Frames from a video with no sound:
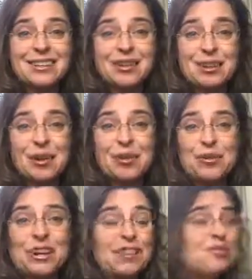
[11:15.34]
You
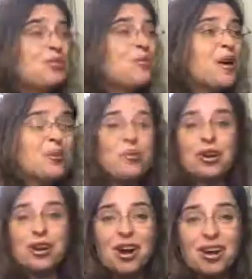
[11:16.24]
know, if you want to
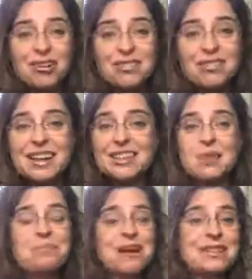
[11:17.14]
work harder,
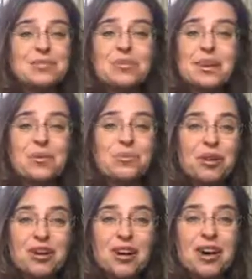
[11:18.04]
the best way to
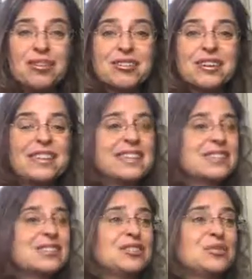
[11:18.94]
work harder
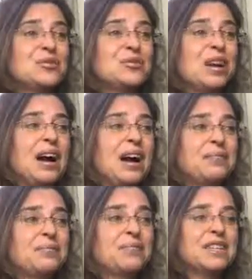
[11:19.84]
is to
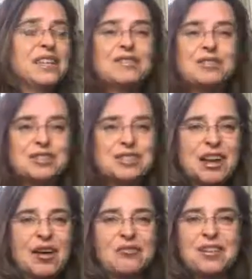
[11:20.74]
give
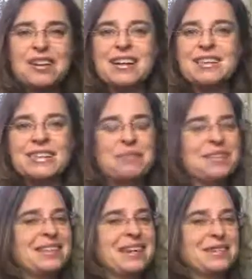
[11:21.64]
yourself
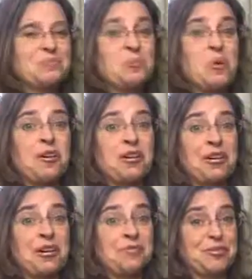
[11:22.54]
something that's more
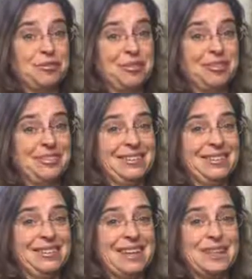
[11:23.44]
uncomfortable
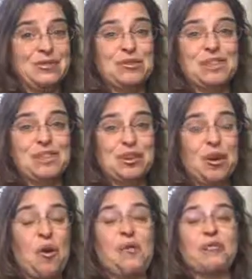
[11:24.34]
that you need
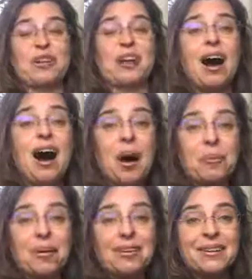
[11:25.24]
to
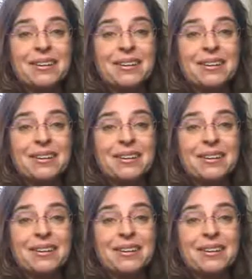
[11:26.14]
overcome.